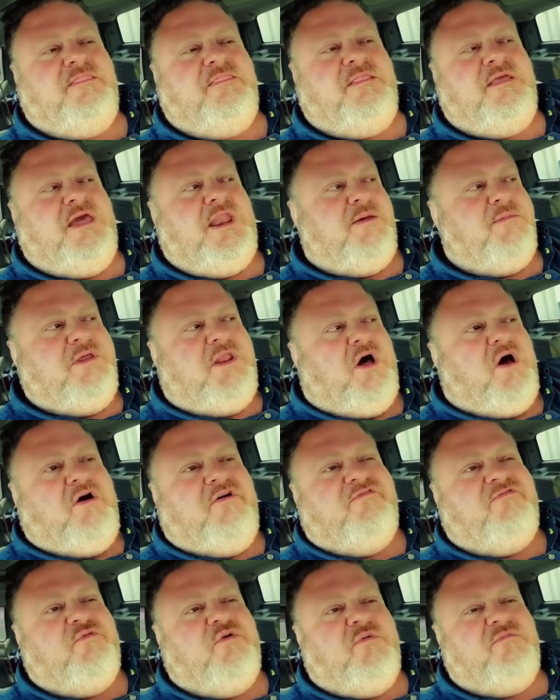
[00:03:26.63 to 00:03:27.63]
And I mean all
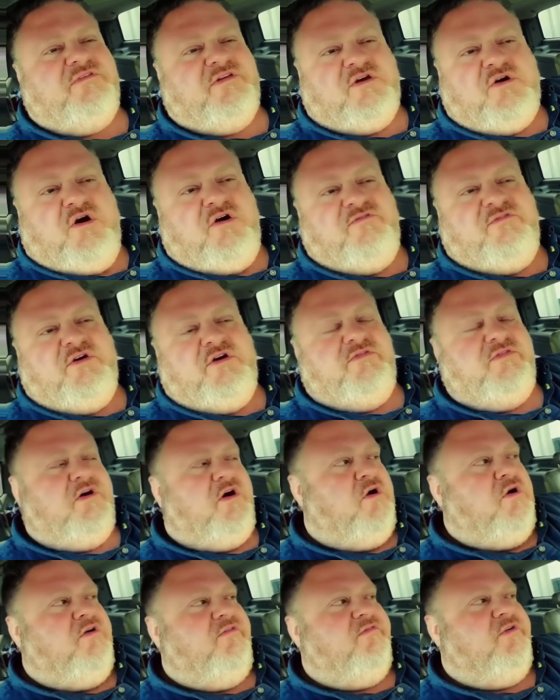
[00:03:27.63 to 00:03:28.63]
forms, the covert, the
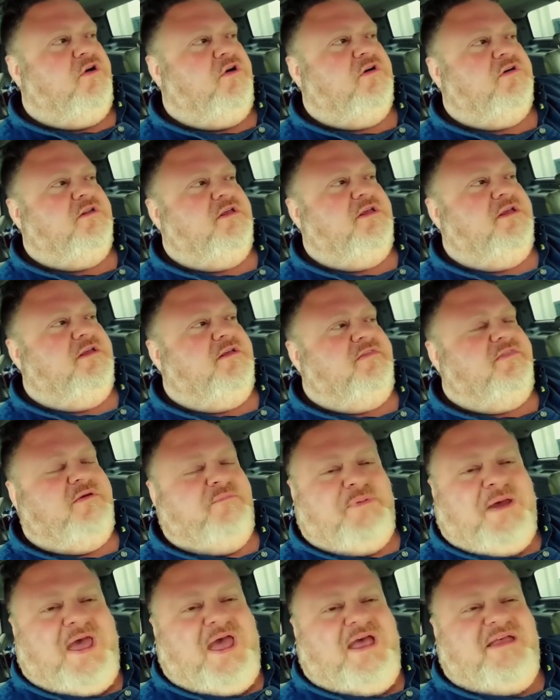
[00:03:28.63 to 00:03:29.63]
overt, the
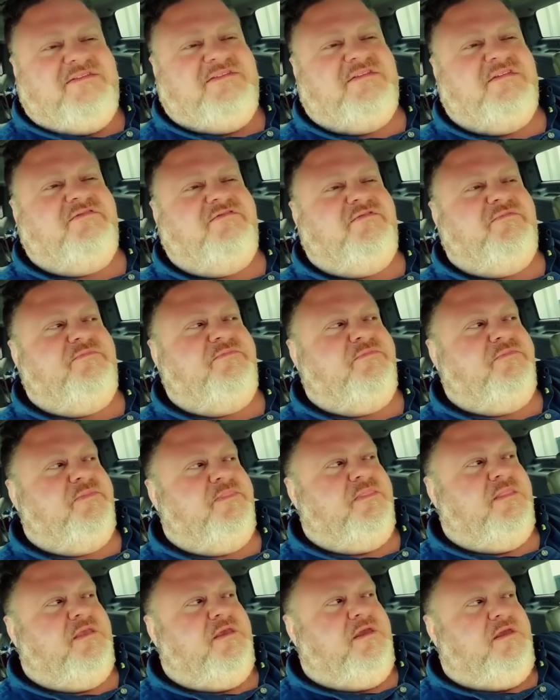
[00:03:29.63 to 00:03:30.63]
passive.
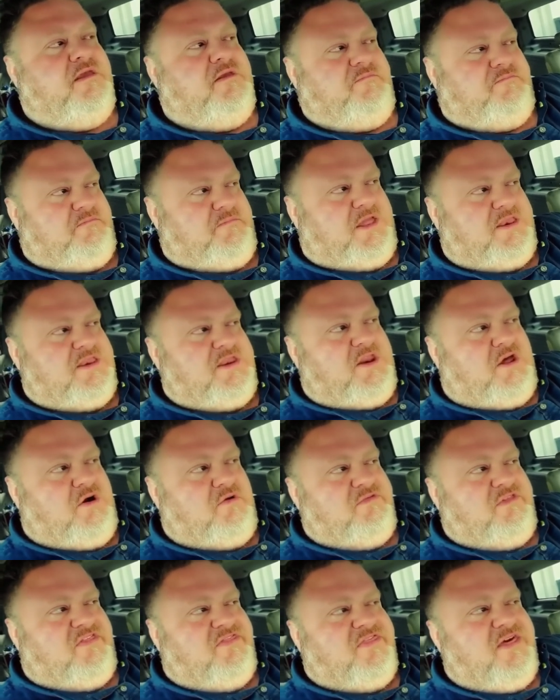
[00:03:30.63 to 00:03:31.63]
And
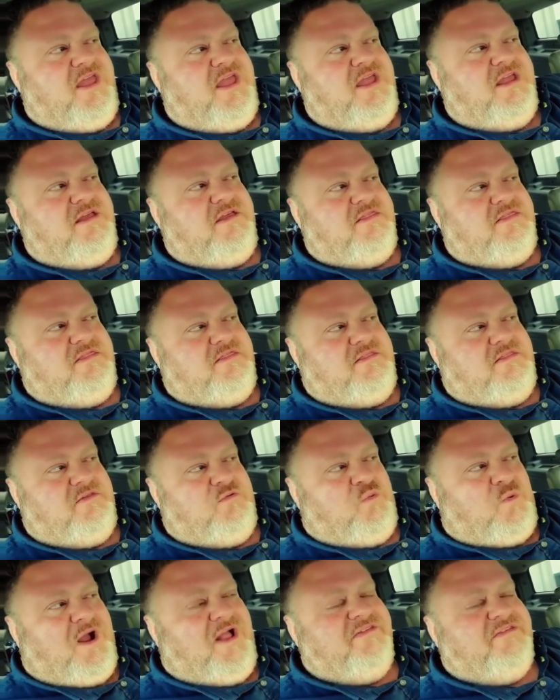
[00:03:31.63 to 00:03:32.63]
the thing,
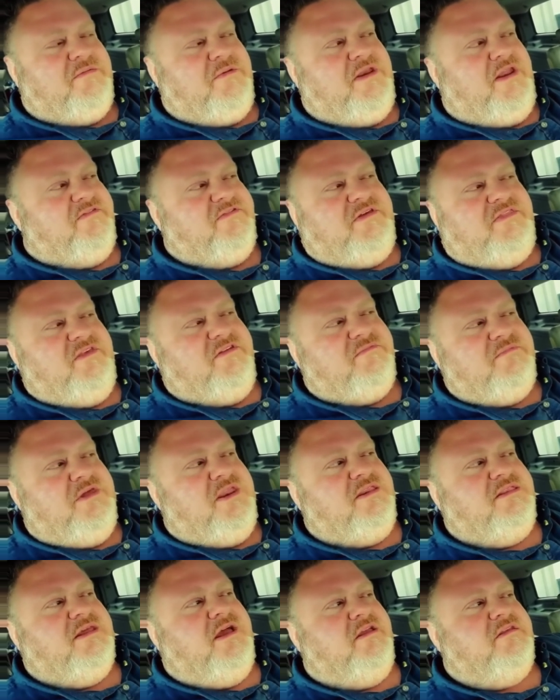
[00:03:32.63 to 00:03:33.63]
and I've said this many
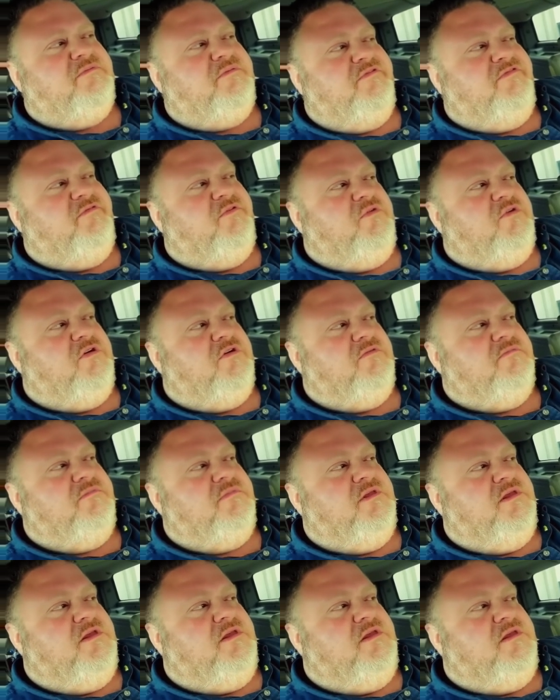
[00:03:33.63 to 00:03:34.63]
times before,
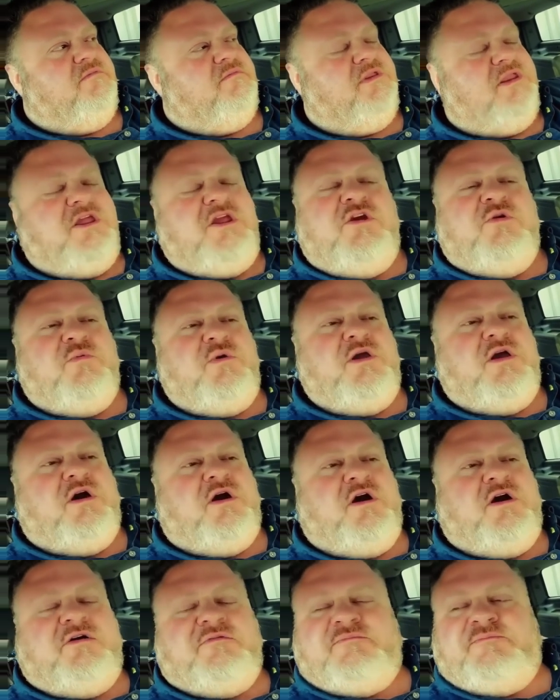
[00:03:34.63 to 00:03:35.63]
but here we
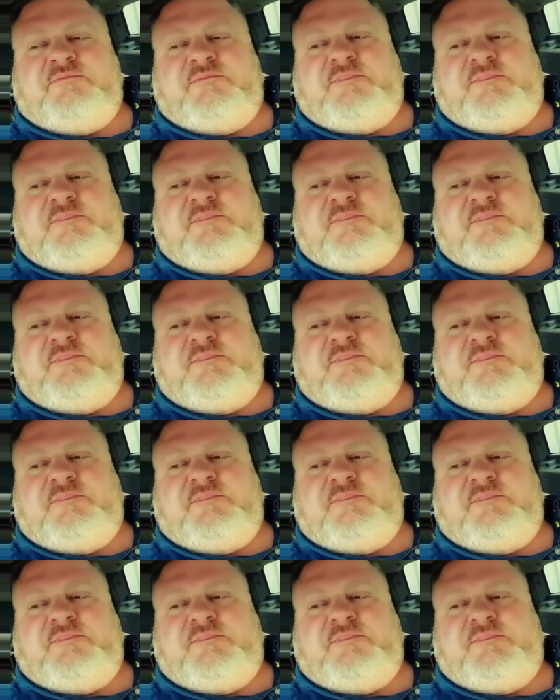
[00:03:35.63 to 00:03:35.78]
are.